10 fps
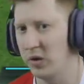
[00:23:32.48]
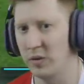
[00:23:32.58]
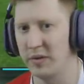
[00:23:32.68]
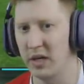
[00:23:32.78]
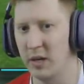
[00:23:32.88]
will
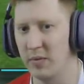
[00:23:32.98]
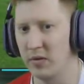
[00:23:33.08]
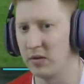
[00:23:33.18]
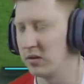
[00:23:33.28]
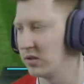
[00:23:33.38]
be
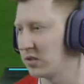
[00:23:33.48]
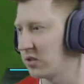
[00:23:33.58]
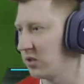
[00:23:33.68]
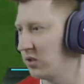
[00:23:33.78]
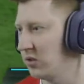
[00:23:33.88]
able
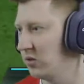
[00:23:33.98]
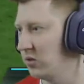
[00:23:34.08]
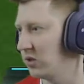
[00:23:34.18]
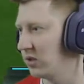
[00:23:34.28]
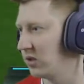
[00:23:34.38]
to